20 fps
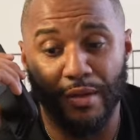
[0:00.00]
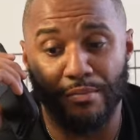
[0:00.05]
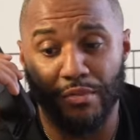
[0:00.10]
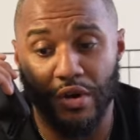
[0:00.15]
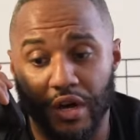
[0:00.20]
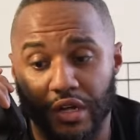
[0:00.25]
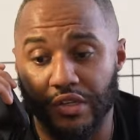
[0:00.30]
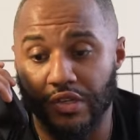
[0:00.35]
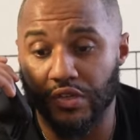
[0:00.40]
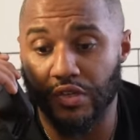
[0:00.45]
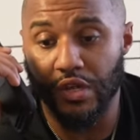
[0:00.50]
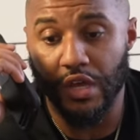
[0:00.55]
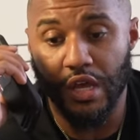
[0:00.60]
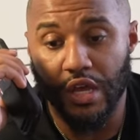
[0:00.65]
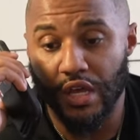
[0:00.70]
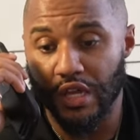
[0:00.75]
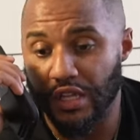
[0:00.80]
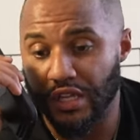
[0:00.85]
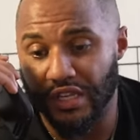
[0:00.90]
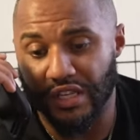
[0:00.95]
8 months,
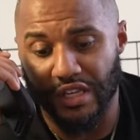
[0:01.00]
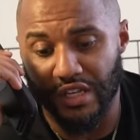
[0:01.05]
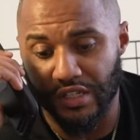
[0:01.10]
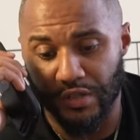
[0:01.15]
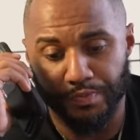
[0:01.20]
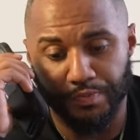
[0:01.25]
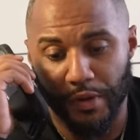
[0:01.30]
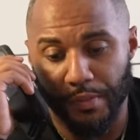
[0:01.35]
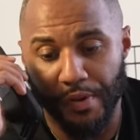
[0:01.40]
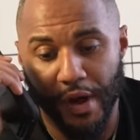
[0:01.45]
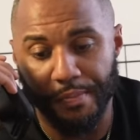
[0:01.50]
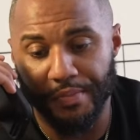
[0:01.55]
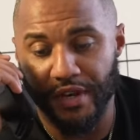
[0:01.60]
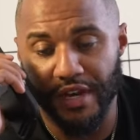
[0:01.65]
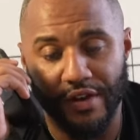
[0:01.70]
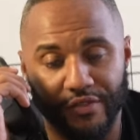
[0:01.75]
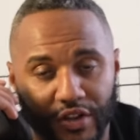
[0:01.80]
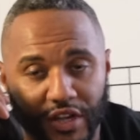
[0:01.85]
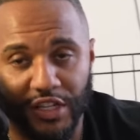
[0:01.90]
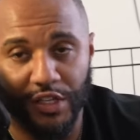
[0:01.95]
the puppy
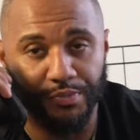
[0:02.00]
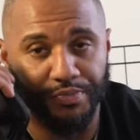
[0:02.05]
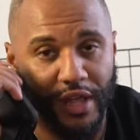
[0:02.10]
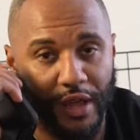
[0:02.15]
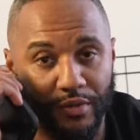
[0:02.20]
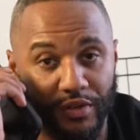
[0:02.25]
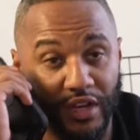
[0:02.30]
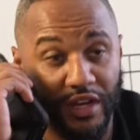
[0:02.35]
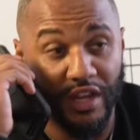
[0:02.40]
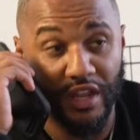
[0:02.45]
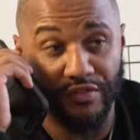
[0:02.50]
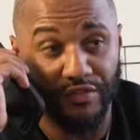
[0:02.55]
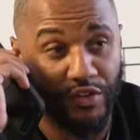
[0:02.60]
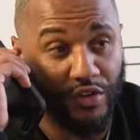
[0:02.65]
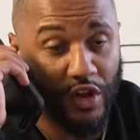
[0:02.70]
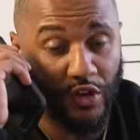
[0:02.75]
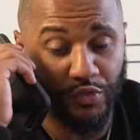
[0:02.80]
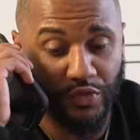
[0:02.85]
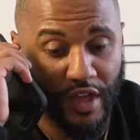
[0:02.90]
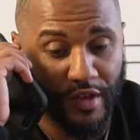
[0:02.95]
never gets to play with any of the
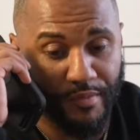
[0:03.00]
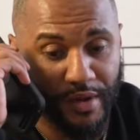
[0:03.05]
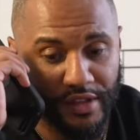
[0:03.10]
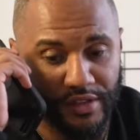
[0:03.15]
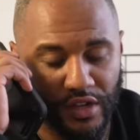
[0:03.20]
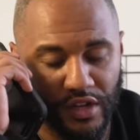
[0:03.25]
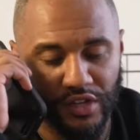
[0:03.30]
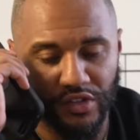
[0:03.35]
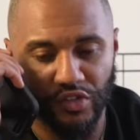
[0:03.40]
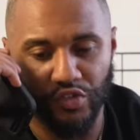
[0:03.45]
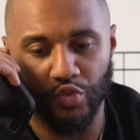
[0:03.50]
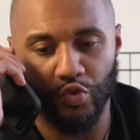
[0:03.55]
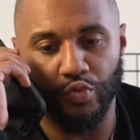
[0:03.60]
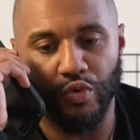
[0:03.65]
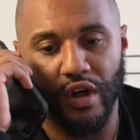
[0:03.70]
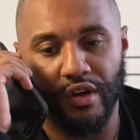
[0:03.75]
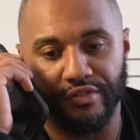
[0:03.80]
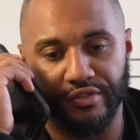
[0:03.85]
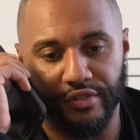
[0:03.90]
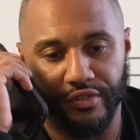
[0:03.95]
dogs we have right there because it's too
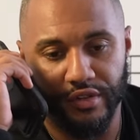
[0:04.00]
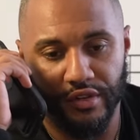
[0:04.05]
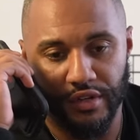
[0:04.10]
rough.